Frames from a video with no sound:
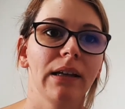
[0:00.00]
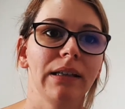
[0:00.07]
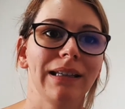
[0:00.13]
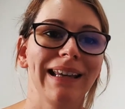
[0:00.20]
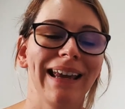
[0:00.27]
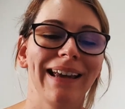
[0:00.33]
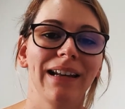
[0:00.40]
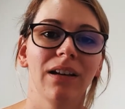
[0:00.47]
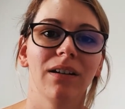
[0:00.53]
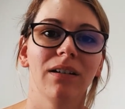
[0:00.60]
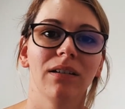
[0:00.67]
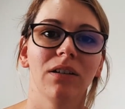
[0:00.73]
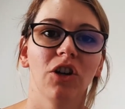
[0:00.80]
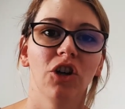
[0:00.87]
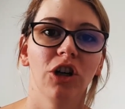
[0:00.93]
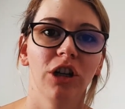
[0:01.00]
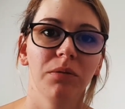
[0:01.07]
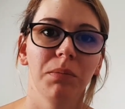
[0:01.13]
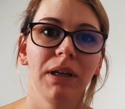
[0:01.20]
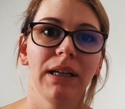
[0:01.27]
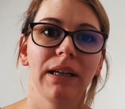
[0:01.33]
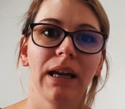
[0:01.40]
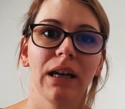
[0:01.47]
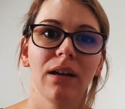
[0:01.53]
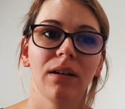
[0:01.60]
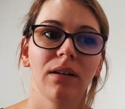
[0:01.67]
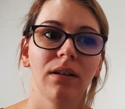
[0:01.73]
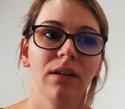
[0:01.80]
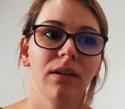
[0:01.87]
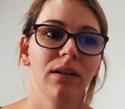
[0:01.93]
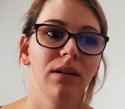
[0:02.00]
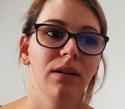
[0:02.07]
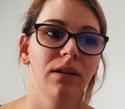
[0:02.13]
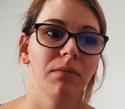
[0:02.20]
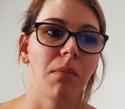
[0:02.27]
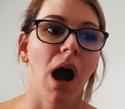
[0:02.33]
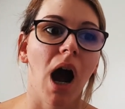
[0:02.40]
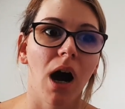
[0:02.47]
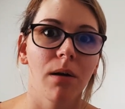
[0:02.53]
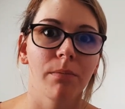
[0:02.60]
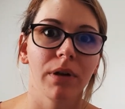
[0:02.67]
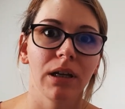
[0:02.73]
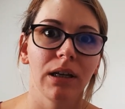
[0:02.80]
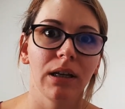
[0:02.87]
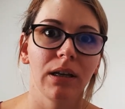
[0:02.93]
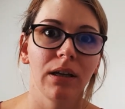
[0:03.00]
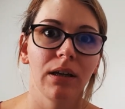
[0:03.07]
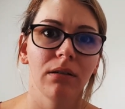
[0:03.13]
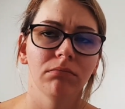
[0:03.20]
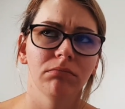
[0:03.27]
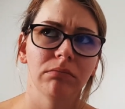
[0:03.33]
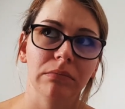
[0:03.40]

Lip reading: It cannot hurt me, it cannot harm me.